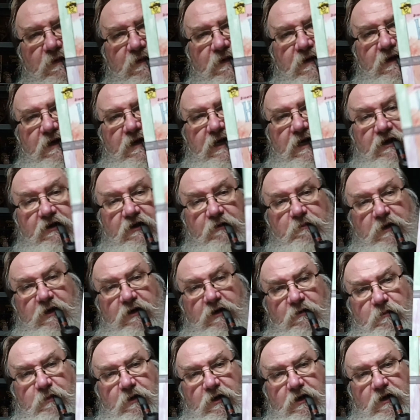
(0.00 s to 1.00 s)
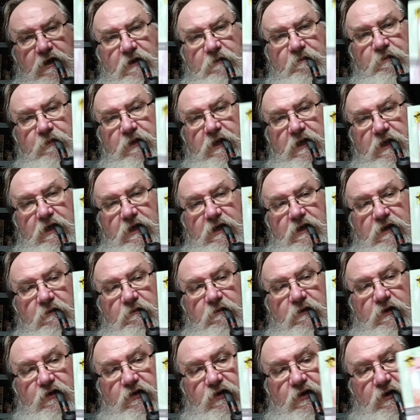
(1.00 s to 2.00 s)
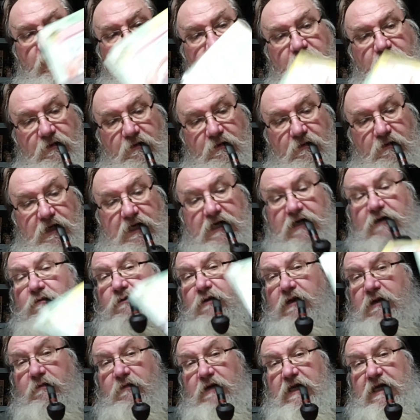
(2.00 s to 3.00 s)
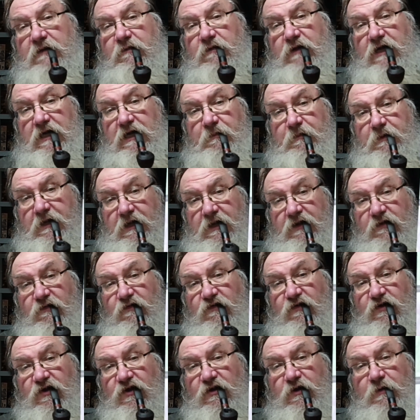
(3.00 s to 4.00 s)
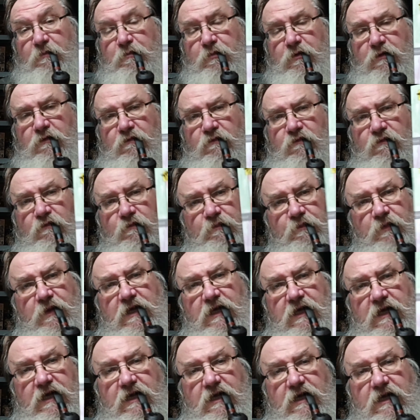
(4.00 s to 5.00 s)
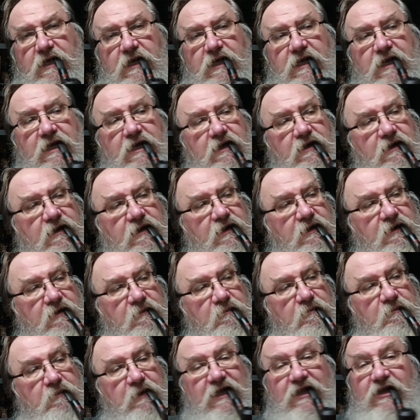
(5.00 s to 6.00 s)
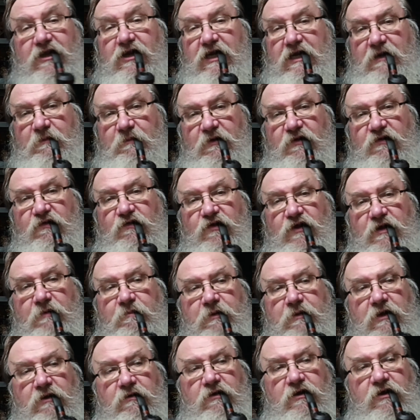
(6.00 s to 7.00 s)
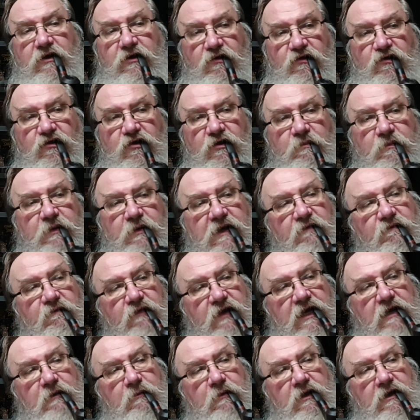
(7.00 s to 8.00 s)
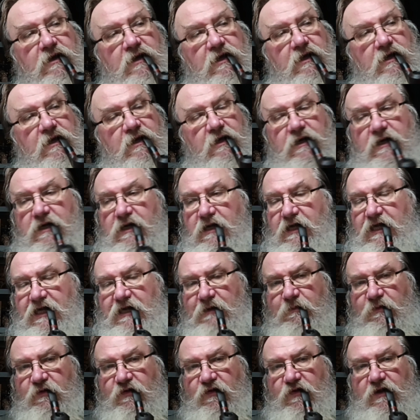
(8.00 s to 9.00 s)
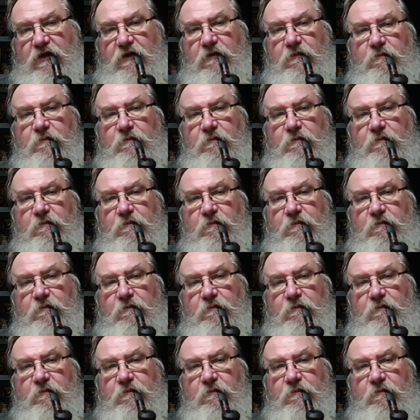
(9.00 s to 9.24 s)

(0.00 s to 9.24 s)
And here's my new book, which is, I don't even have a copy. This is just a proof. By the time this is uploaded, it should be available on Amazon,